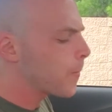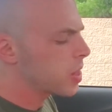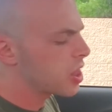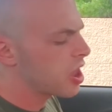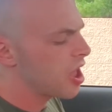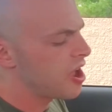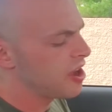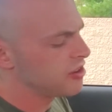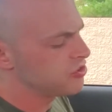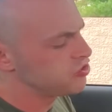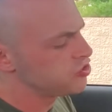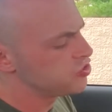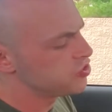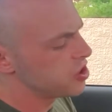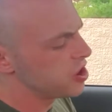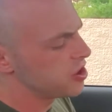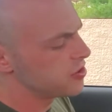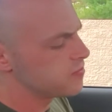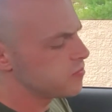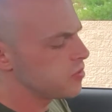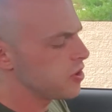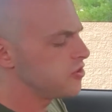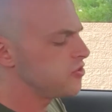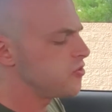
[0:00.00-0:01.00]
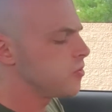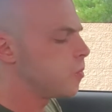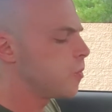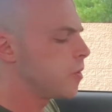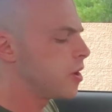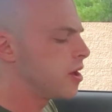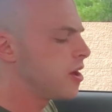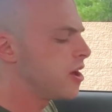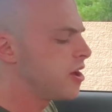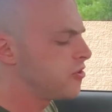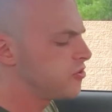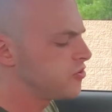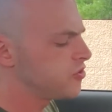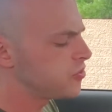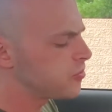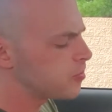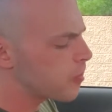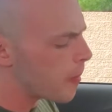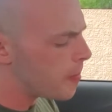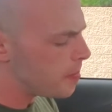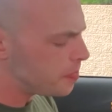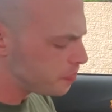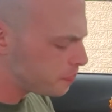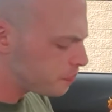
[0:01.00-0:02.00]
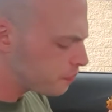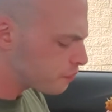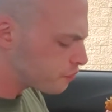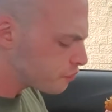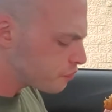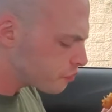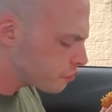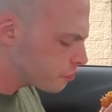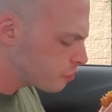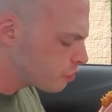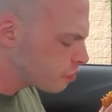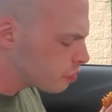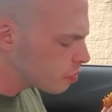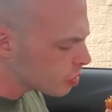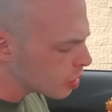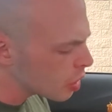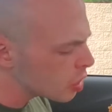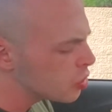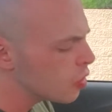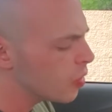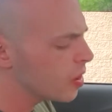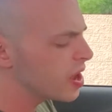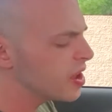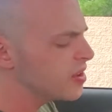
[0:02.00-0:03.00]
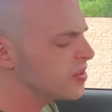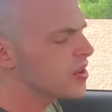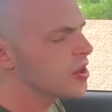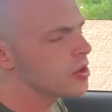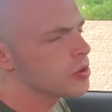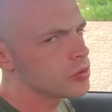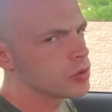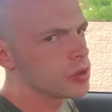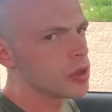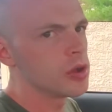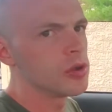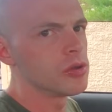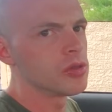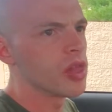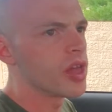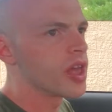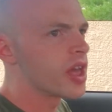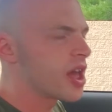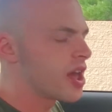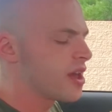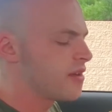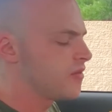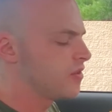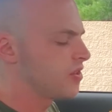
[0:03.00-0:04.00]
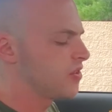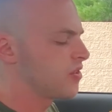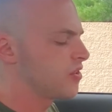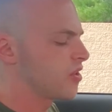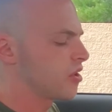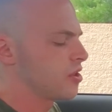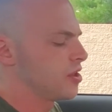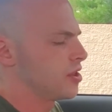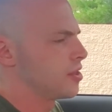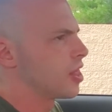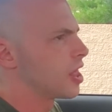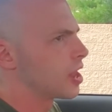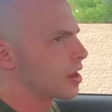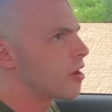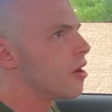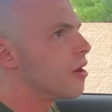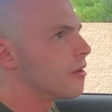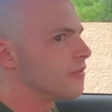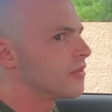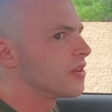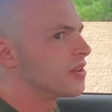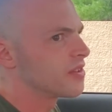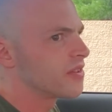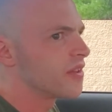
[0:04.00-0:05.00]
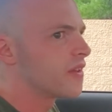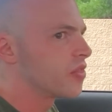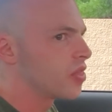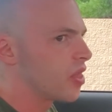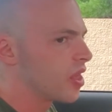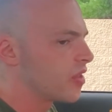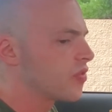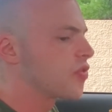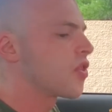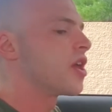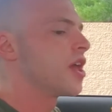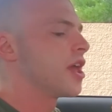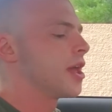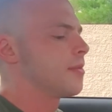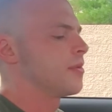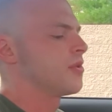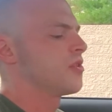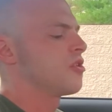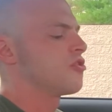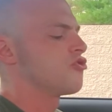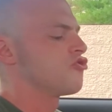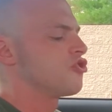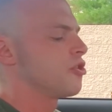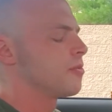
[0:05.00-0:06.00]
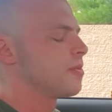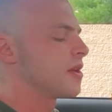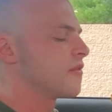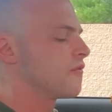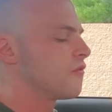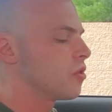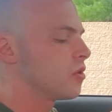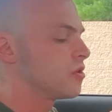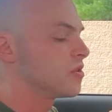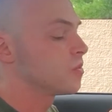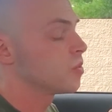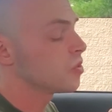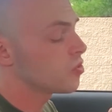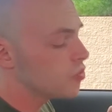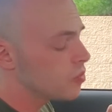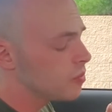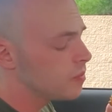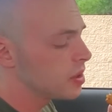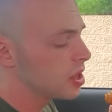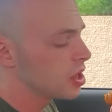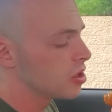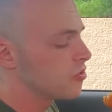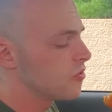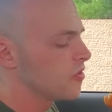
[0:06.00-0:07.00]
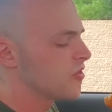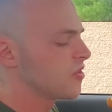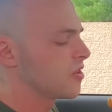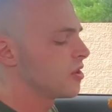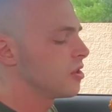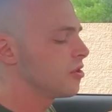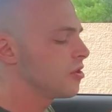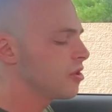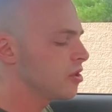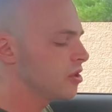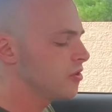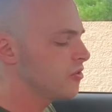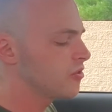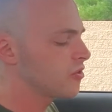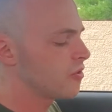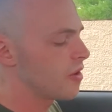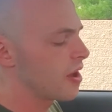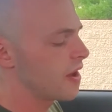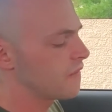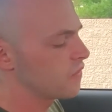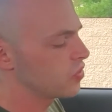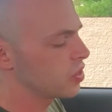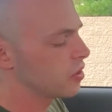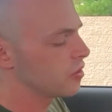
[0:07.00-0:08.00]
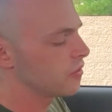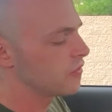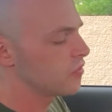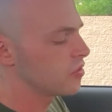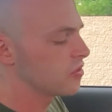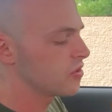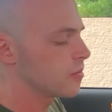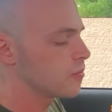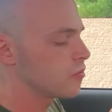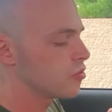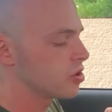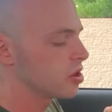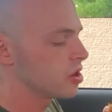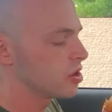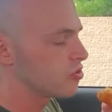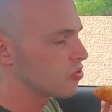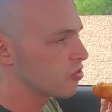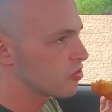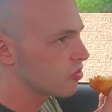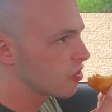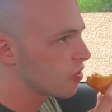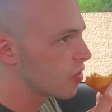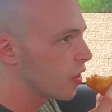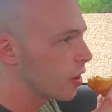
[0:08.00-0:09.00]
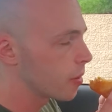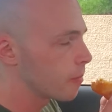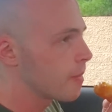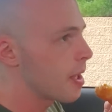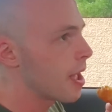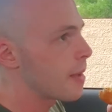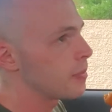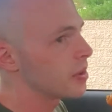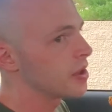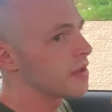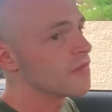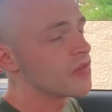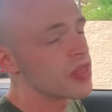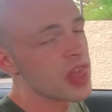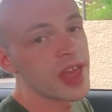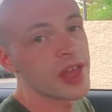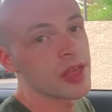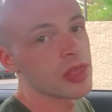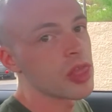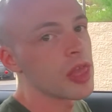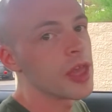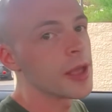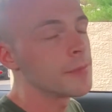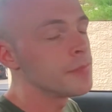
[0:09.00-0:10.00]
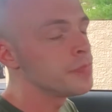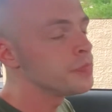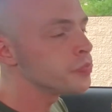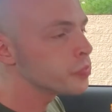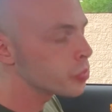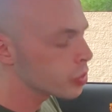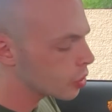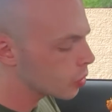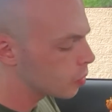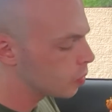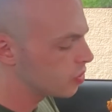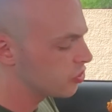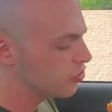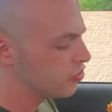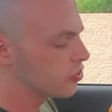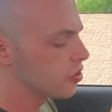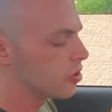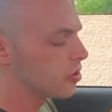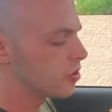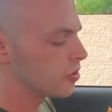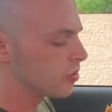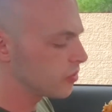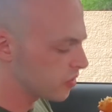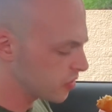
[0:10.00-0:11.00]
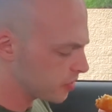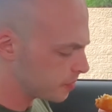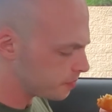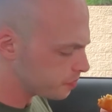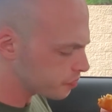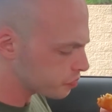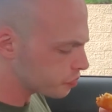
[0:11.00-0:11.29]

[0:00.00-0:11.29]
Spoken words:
action takes place in warehouses. Though I guess I don't know, like, I haven't studied, like, obviously, like, the Amazon shipping flows, which would be interesting. You could use graph theory for some pretty interesting, like, mapping of that, like, which nodes